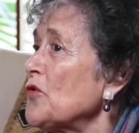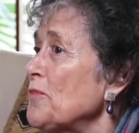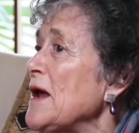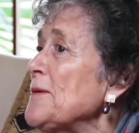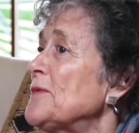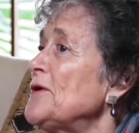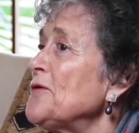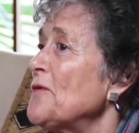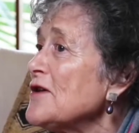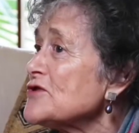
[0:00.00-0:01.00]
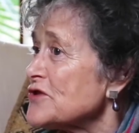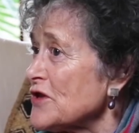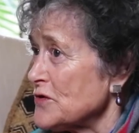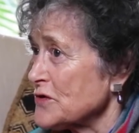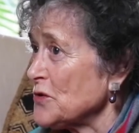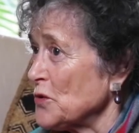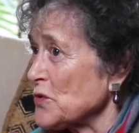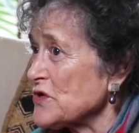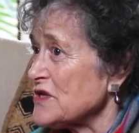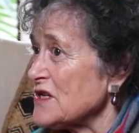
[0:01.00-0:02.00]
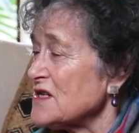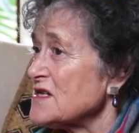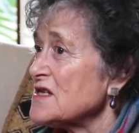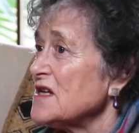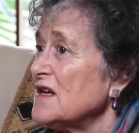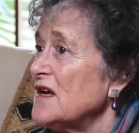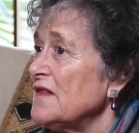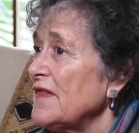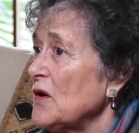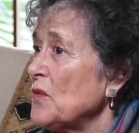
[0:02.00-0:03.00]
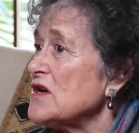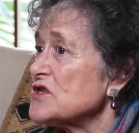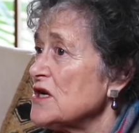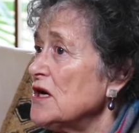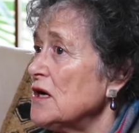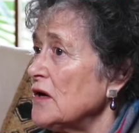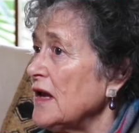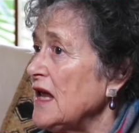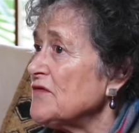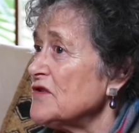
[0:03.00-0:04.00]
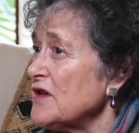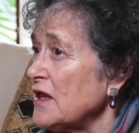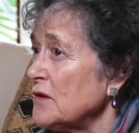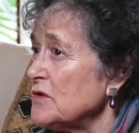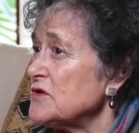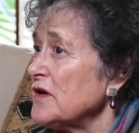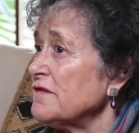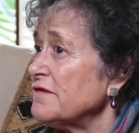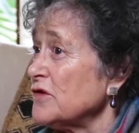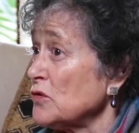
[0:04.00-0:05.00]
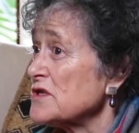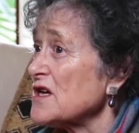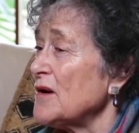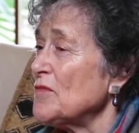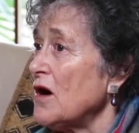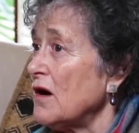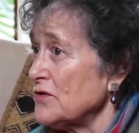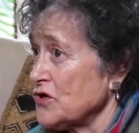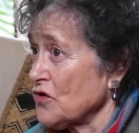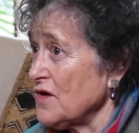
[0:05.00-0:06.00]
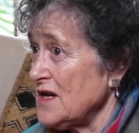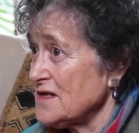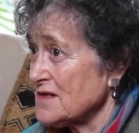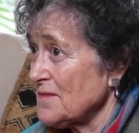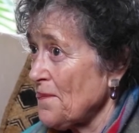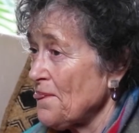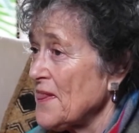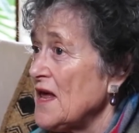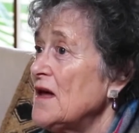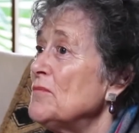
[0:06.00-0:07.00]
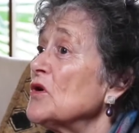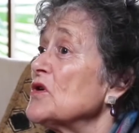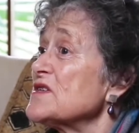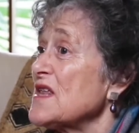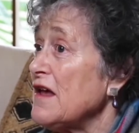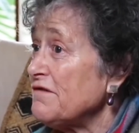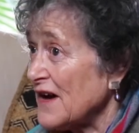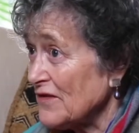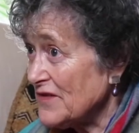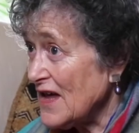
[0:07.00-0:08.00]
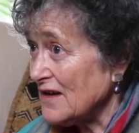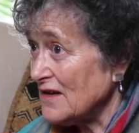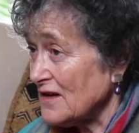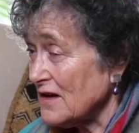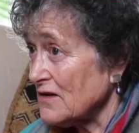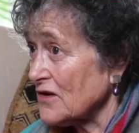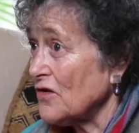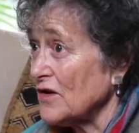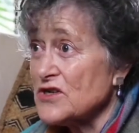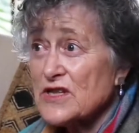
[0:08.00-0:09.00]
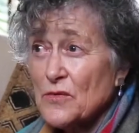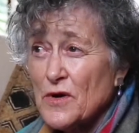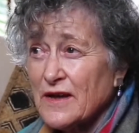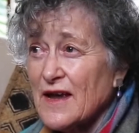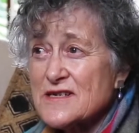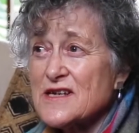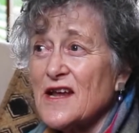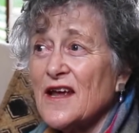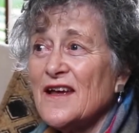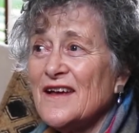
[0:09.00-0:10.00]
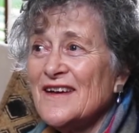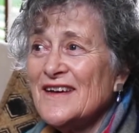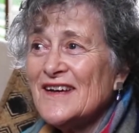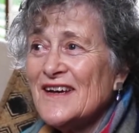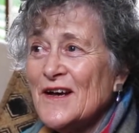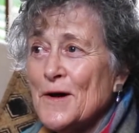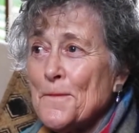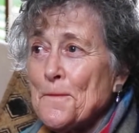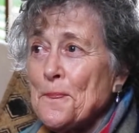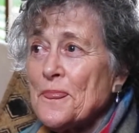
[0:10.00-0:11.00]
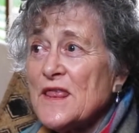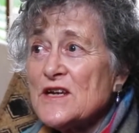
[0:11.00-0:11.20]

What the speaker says: of people who went to those courses, they went to her even though they were doing full-time art degrees, because they found then at art college they weren't getting the